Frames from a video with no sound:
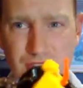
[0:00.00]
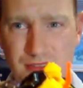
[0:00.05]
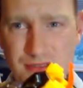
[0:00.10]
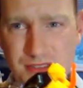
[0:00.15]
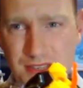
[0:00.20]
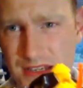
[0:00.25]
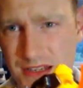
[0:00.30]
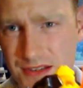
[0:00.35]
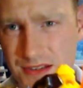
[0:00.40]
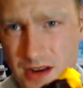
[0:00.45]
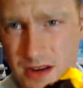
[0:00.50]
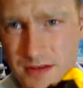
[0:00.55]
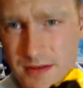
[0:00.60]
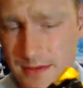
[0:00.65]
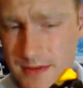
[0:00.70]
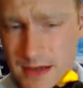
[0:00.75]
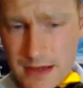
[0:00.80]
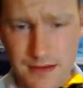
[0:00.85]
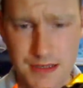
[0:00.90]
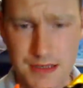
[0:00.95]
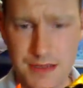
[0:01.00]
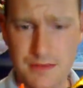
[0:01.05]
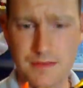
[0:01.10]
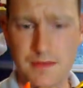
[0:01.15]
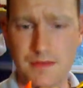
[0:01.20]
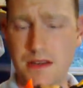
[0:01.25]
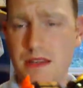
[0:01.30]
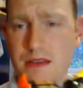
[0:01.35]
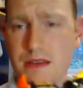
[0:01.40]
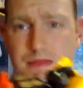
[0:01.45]
much use in his robot mode. So
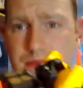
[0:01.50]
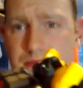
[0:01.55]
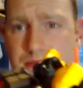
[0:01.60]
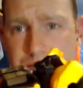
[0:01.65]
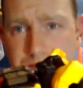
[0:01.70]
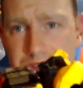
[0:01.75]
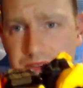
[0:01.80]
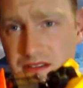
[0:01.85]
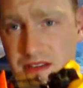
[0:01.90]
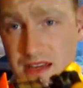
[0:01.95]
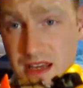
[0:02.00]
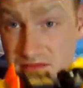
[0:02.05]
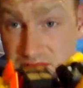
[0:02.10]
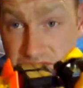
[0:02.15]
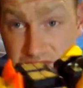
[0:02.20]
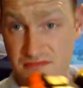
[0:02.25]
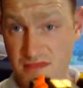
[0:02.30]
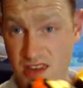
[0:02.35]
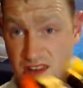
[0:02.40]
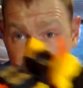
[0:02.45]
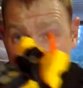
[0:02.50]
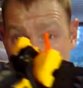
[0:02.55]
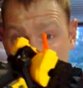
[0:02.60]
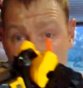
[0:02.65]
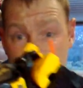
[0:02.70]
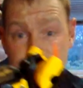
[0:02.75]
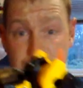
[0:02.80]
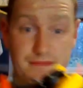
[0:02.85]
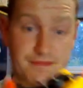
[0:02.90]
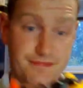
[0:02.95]
why they put them upside down? Who
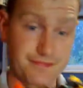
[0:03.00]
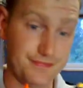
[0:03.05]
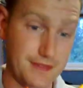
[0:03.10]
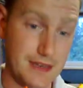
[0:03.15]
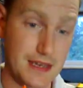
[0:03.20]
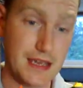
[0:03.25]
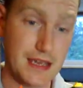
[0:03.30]
knows?